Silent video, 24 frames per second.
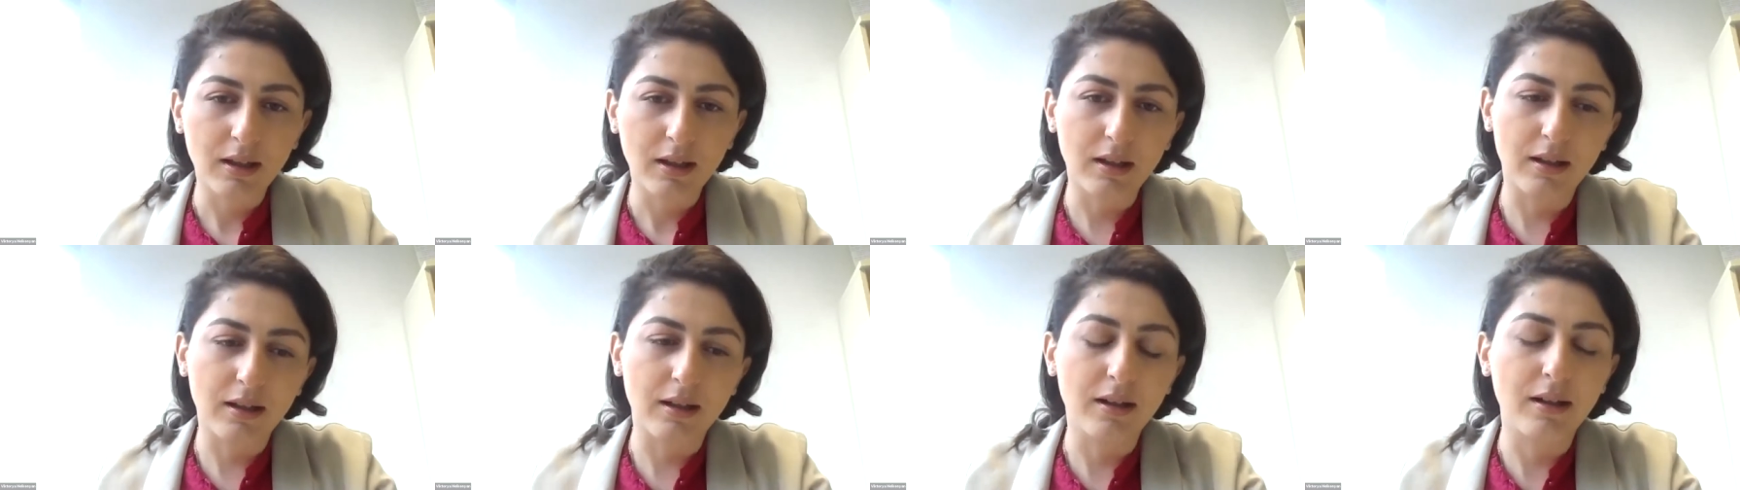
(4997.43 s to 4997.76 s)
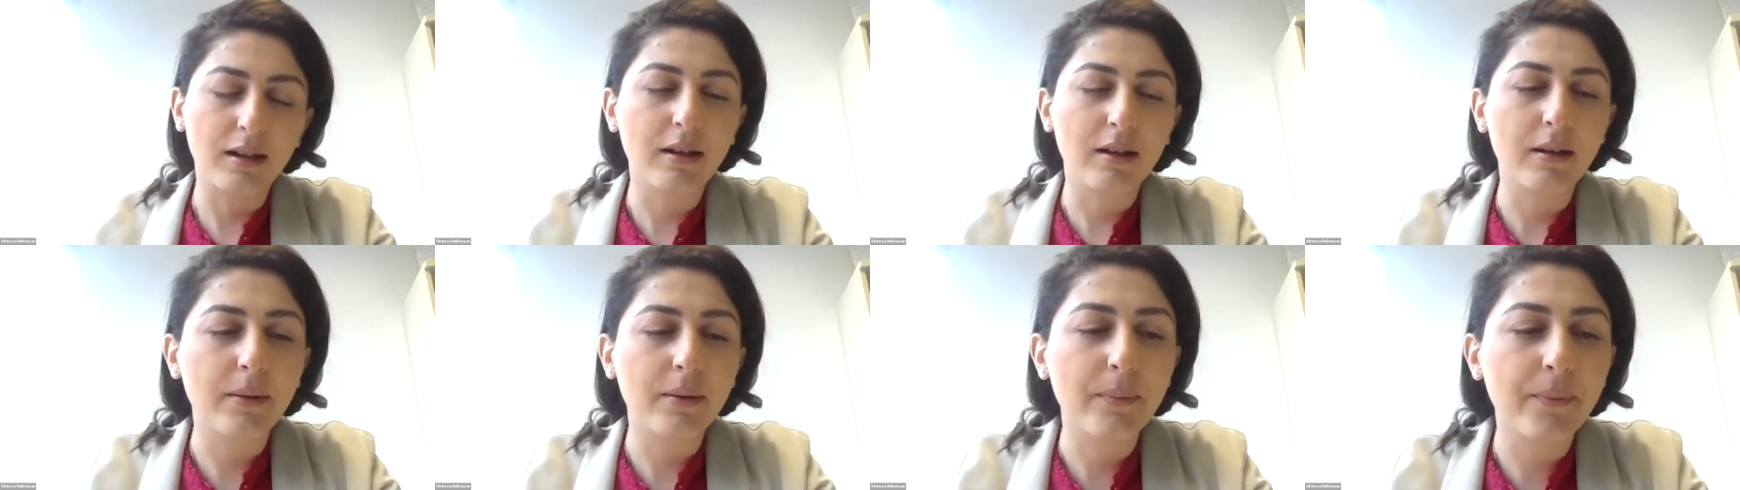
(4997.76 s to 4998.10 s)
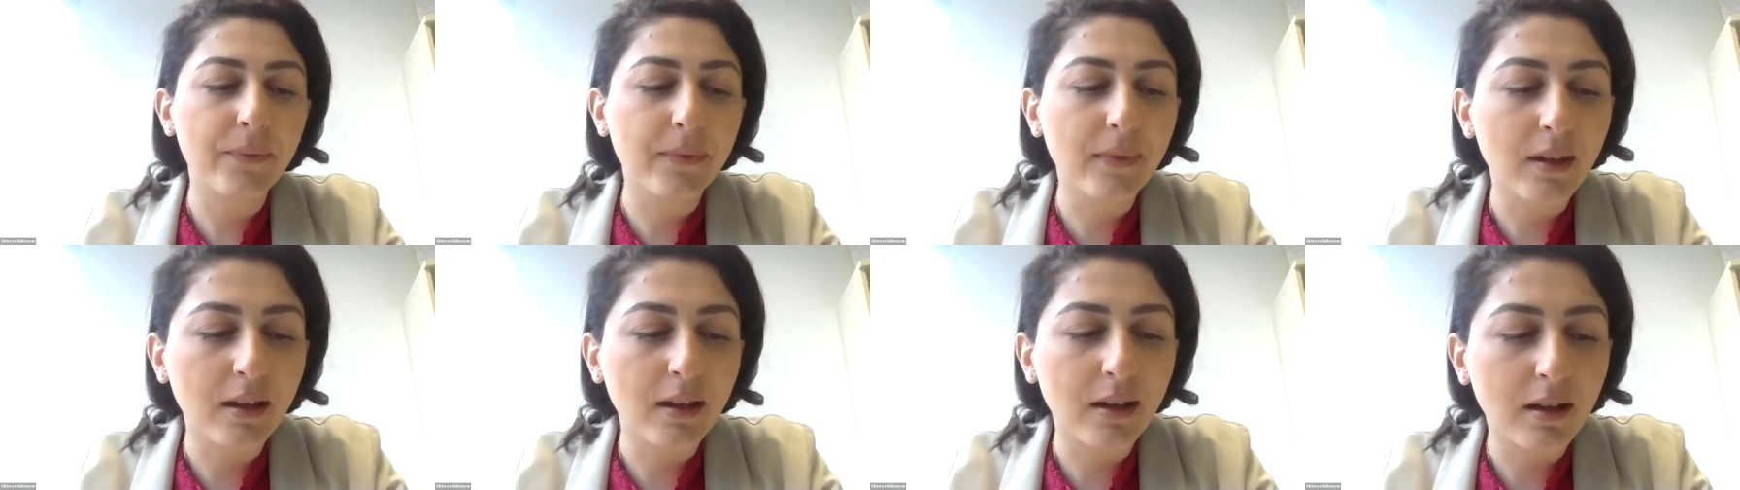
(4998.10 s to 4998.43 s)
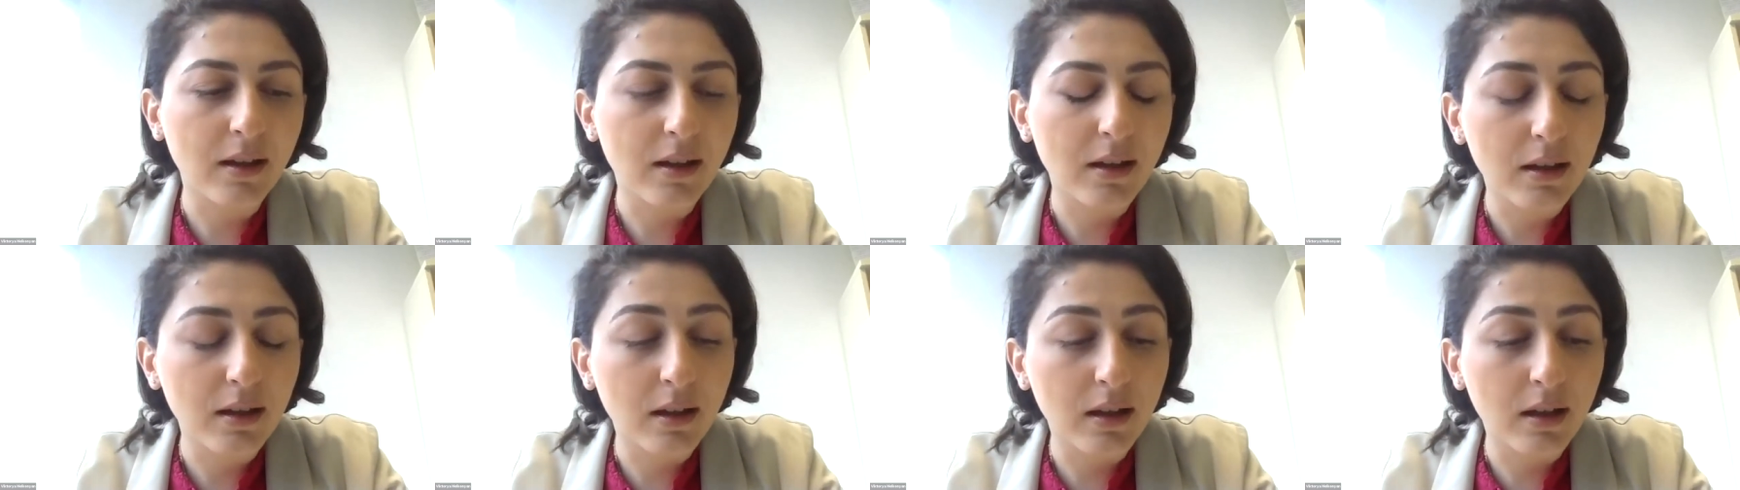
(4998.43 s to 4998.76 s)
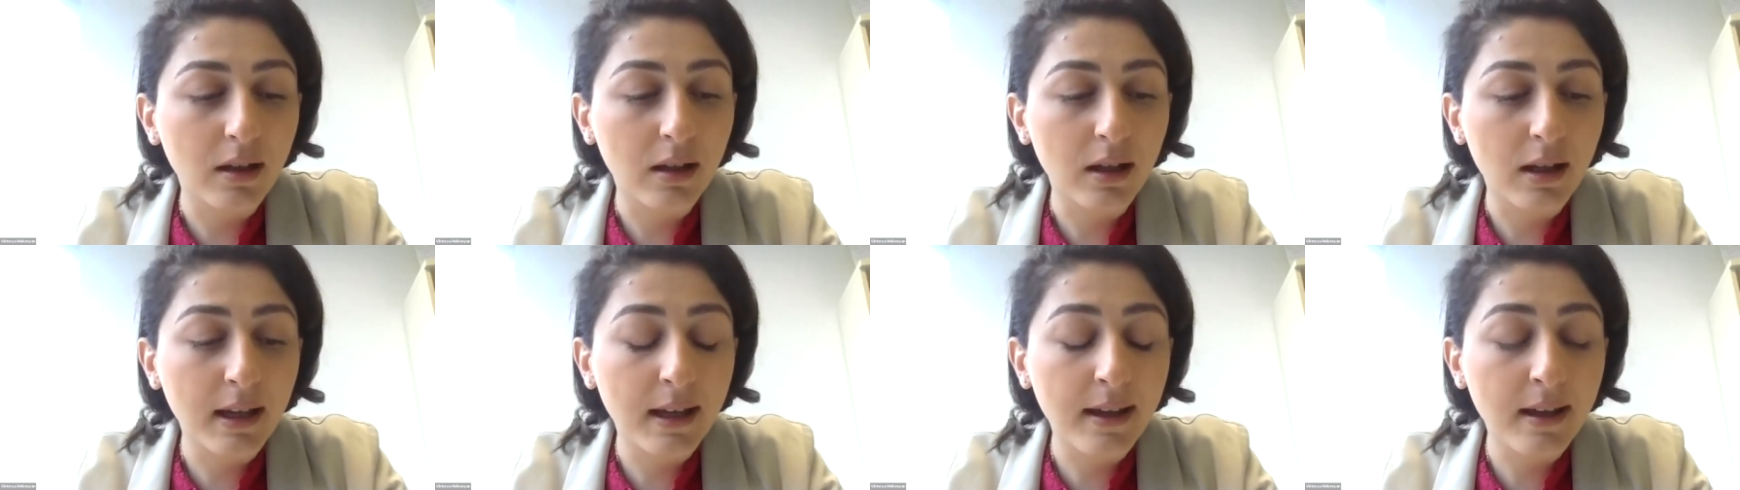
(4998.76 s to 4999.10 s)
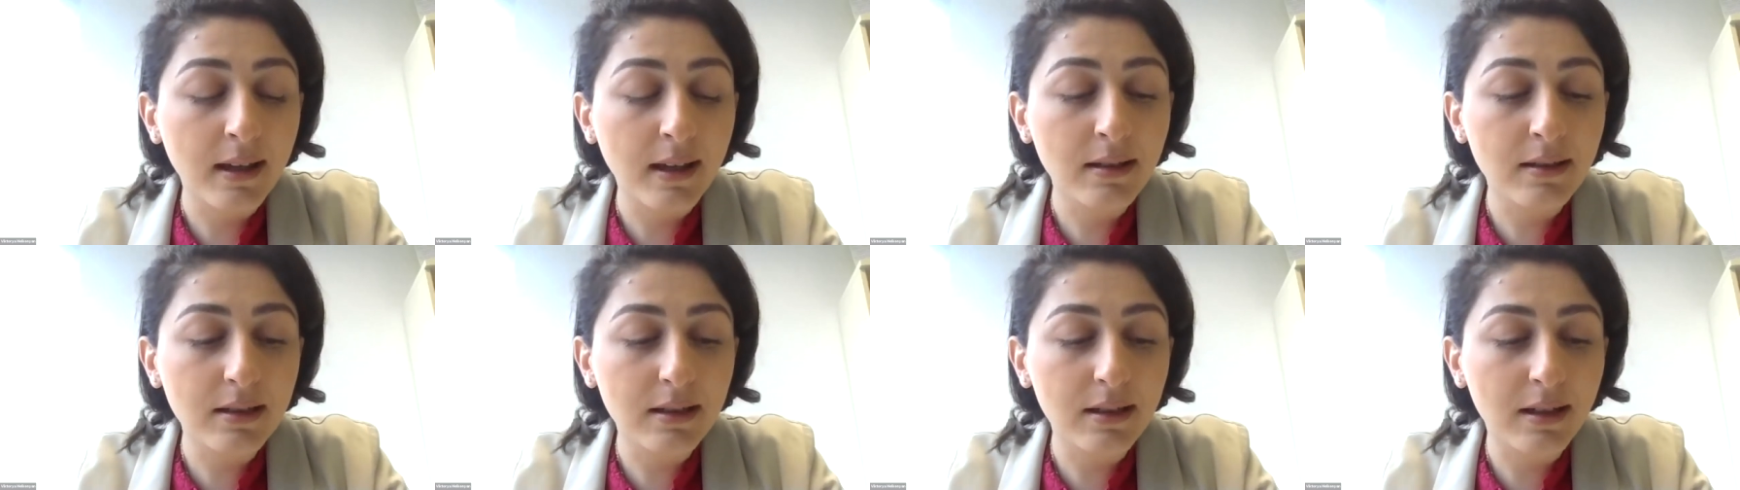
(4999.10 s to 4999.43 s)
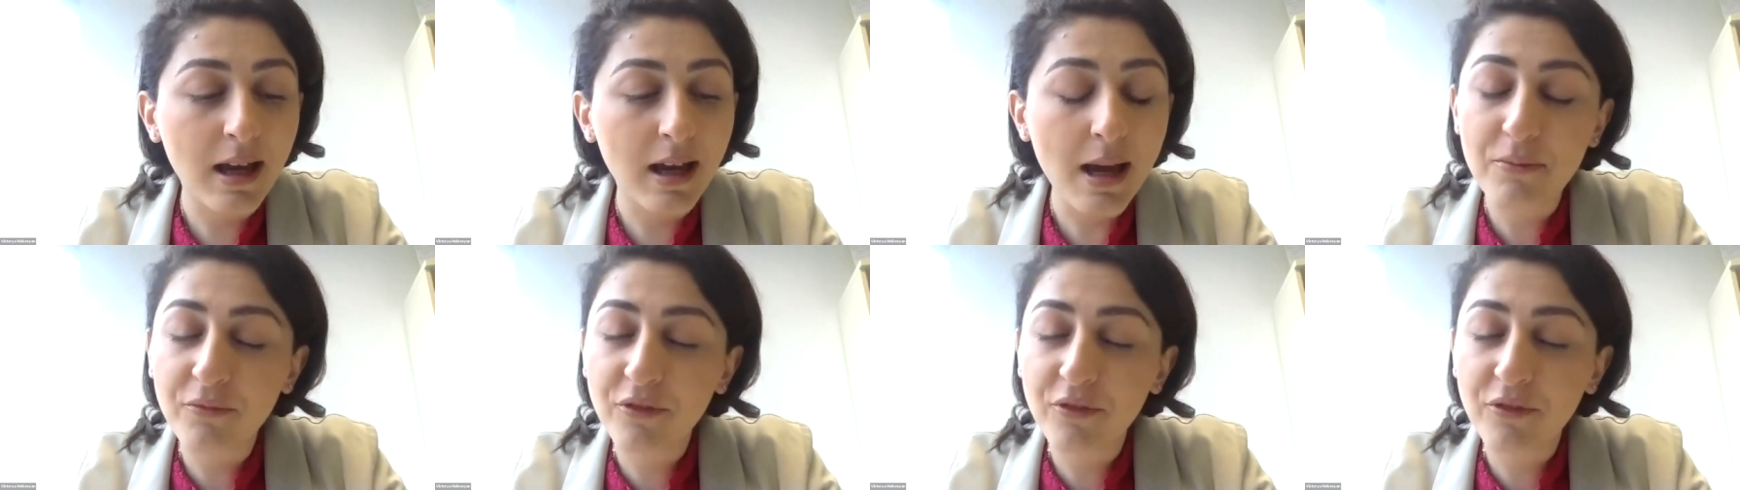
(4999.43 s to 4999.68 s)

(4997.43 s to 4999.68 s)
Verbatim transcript: Um, and uh,